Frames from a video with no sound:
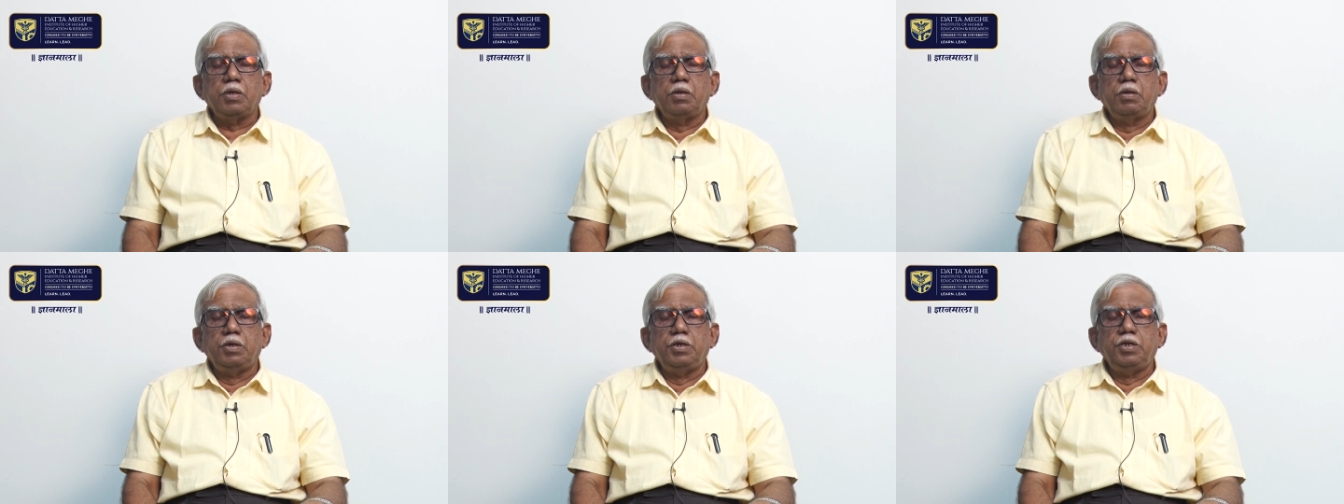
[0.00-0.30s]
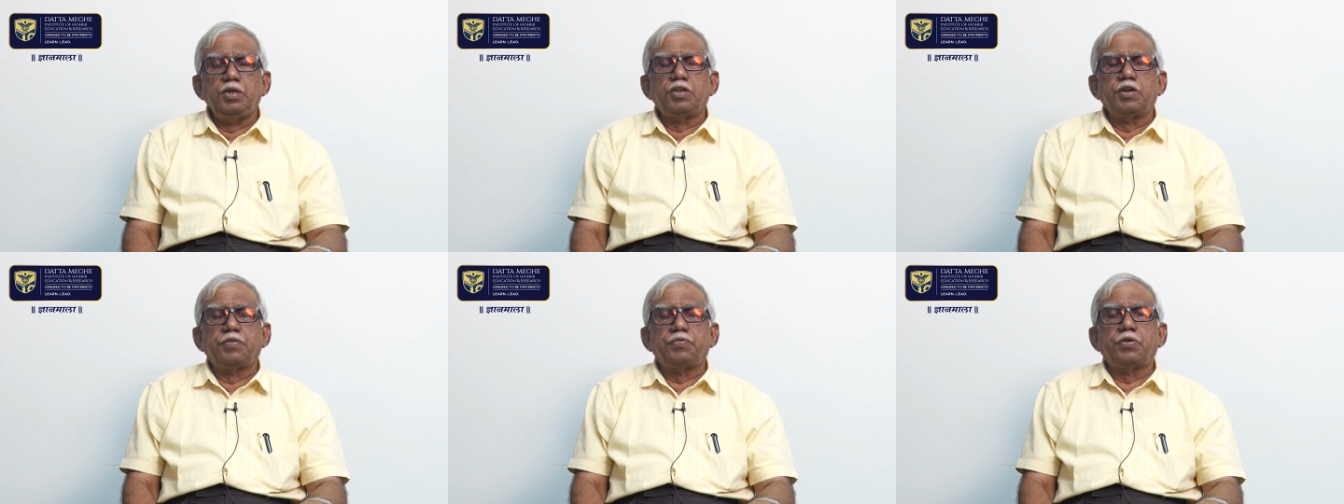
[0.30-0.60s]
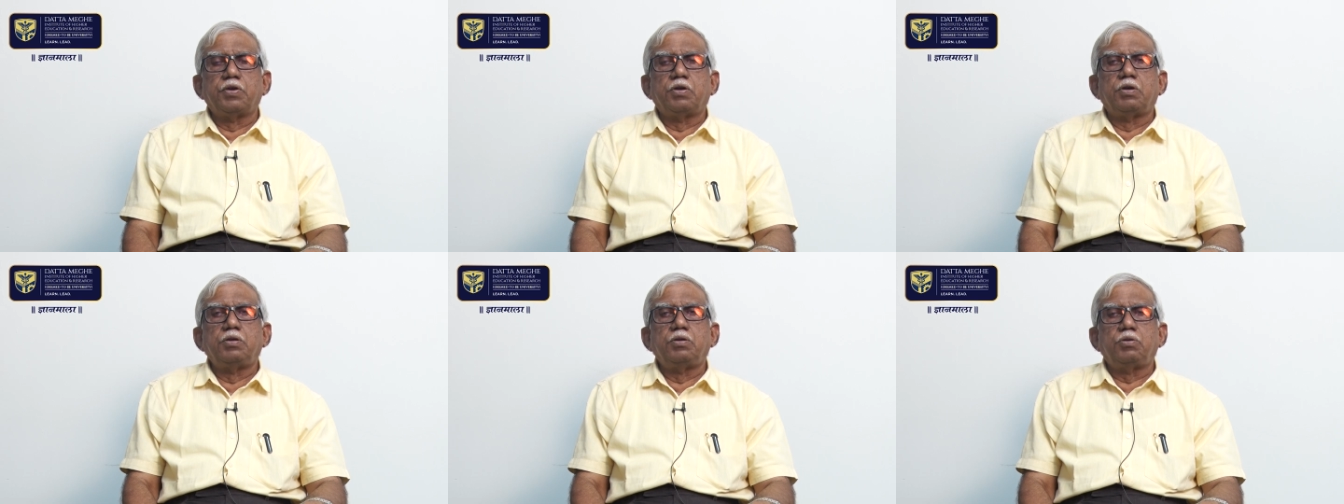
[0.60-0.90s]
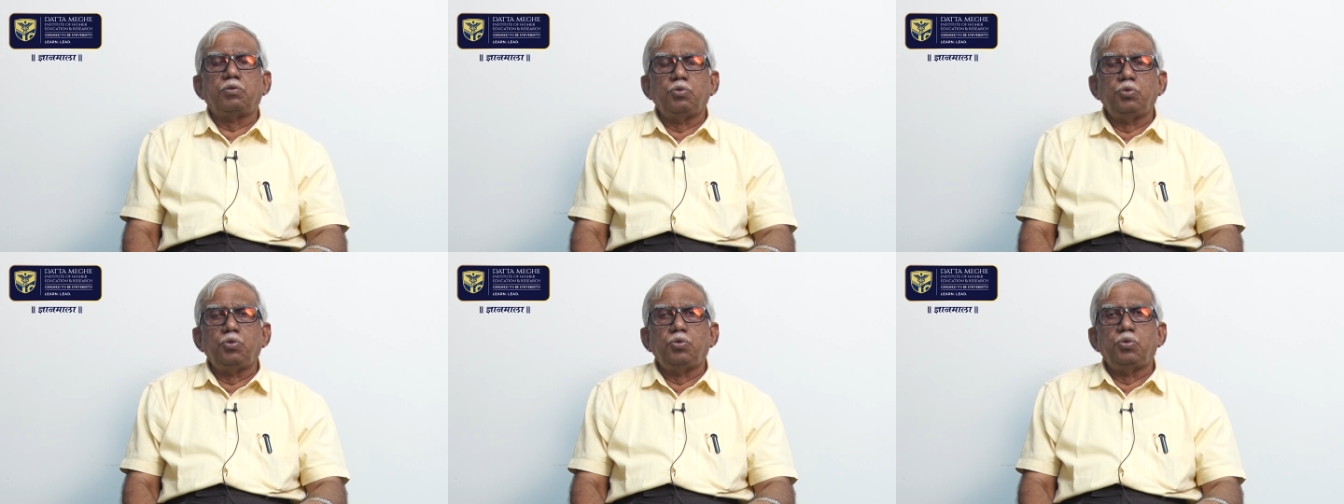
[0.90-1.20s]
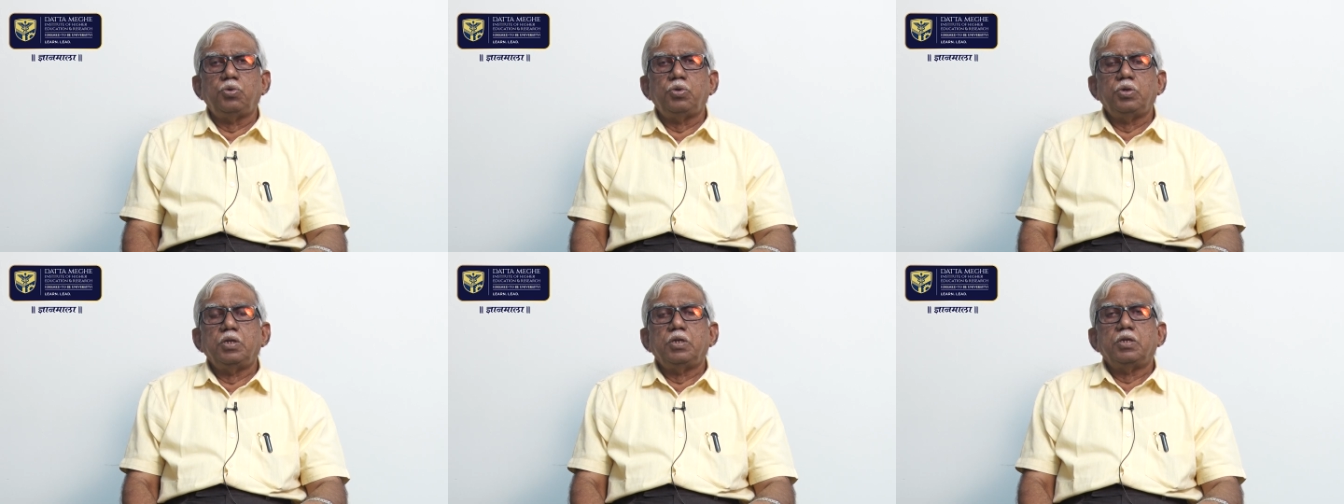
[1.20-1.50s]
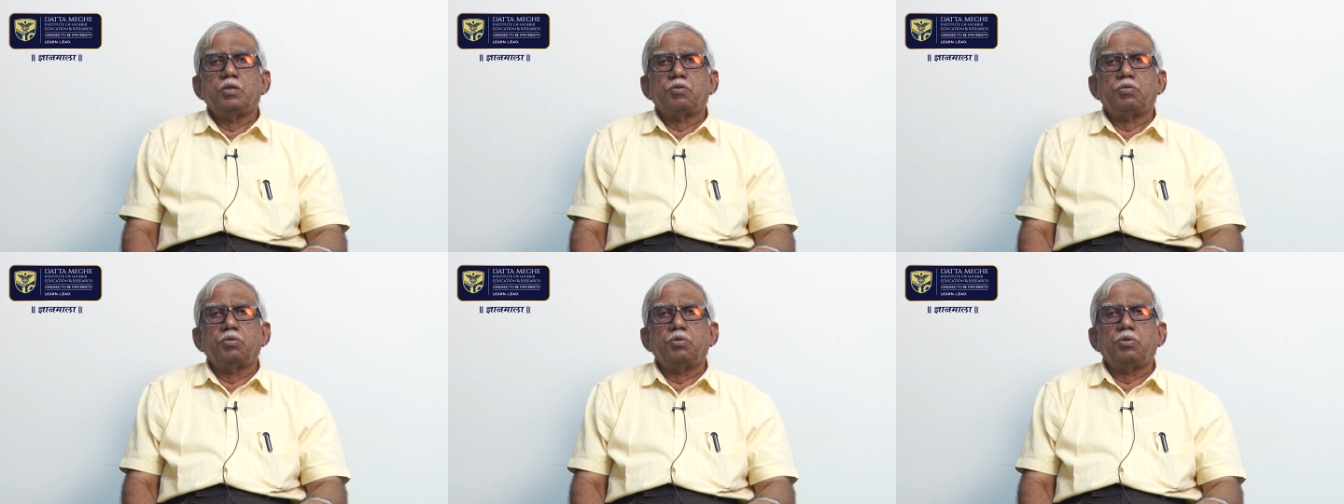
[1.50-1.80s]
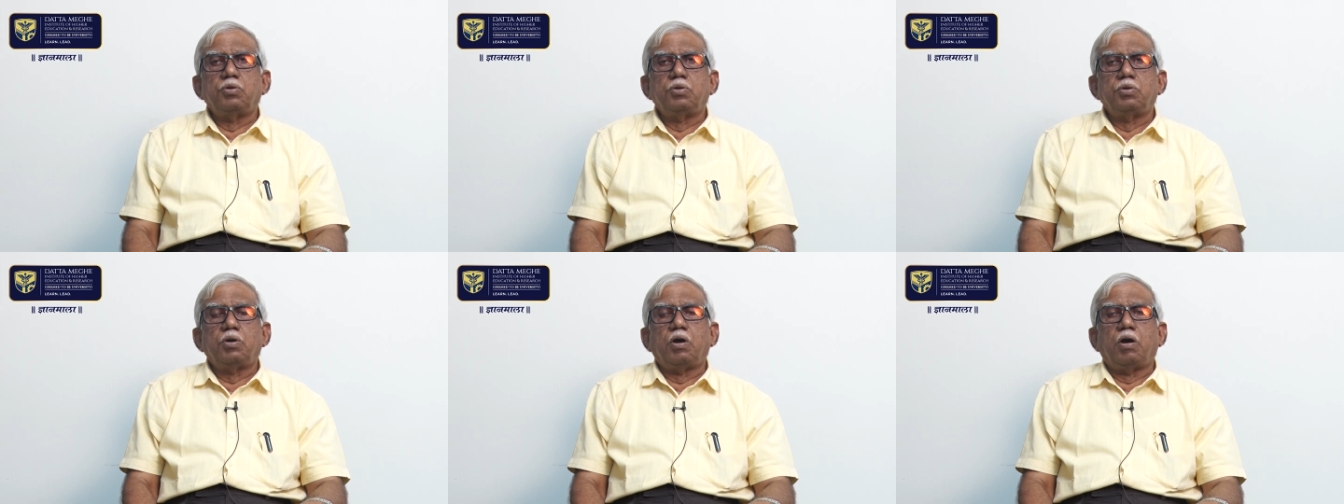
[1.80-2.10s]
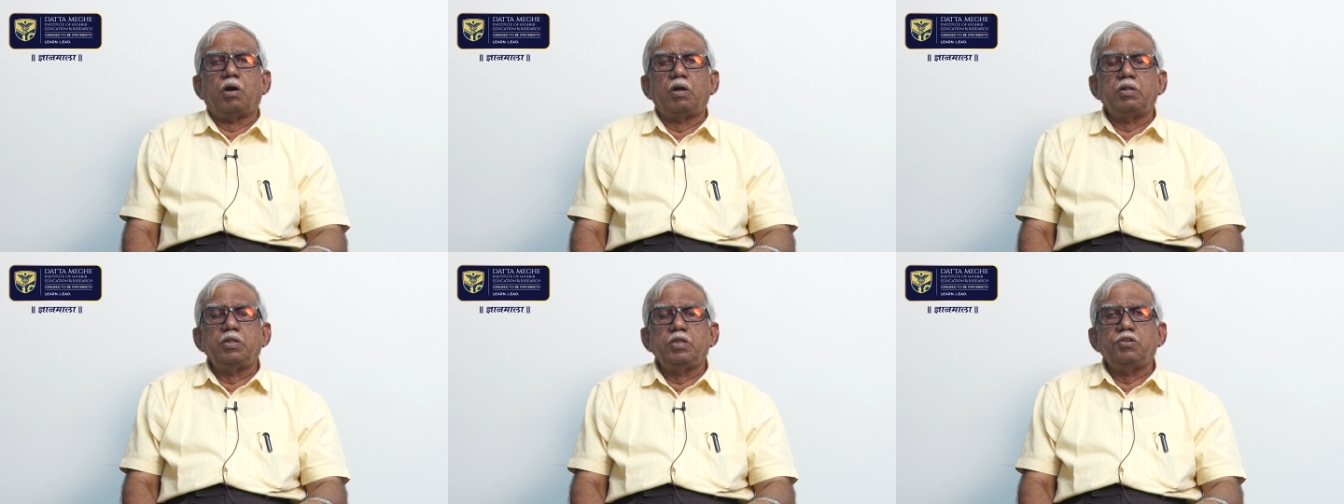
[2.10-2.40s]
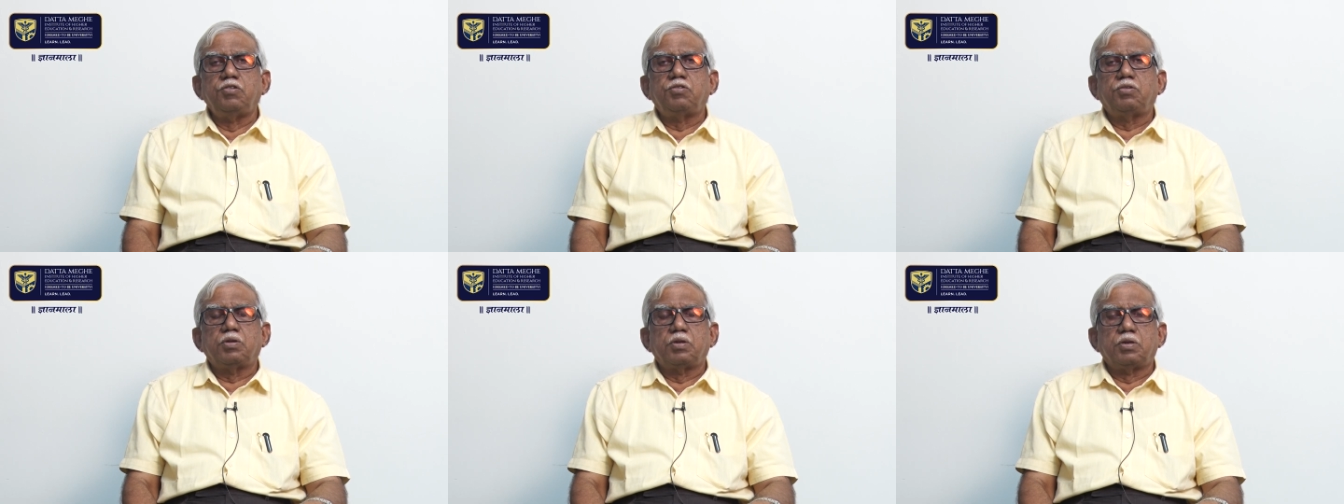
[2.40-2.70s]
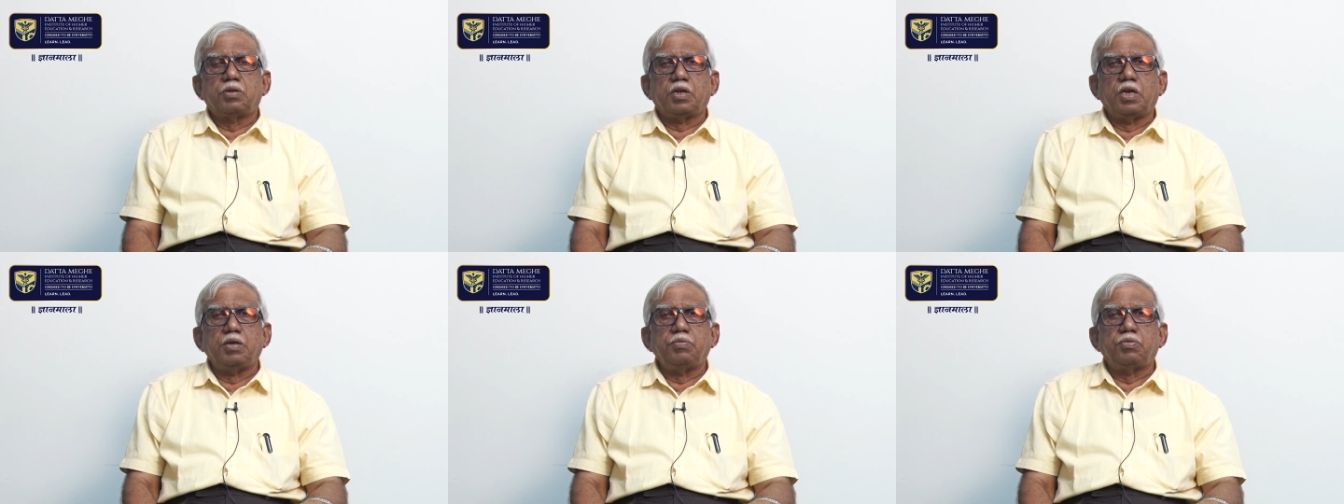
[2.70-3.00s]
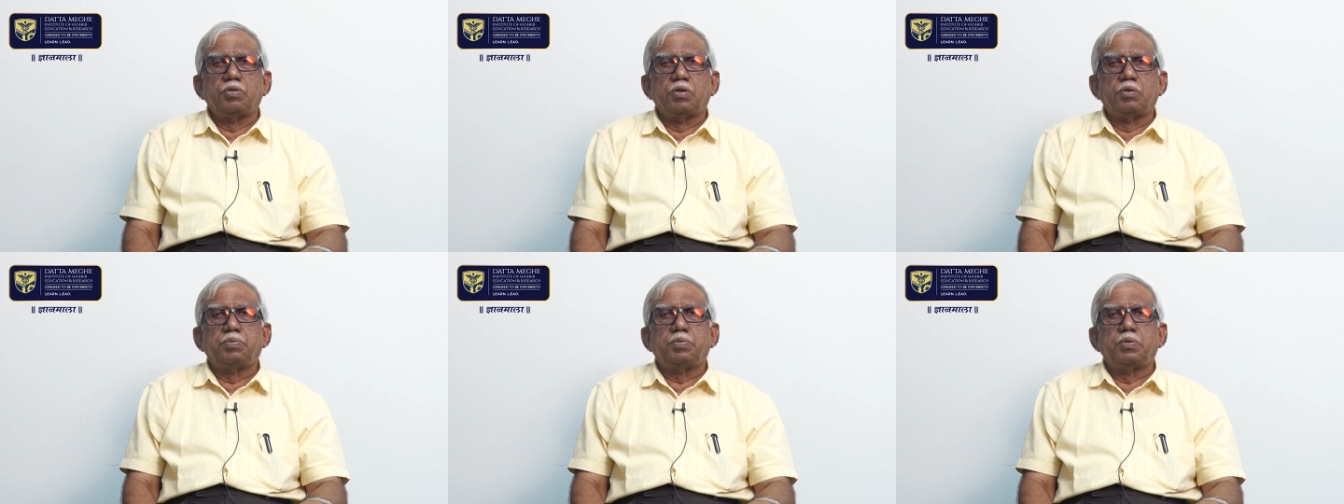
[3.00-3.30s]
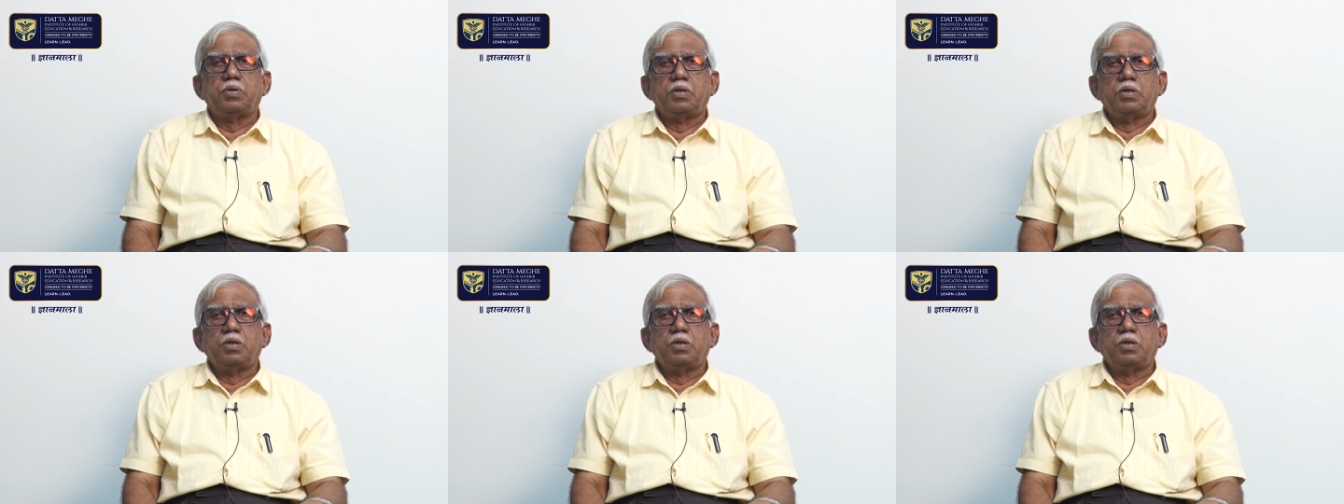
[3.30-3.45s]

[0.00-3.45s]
interferon 2. So, all these types of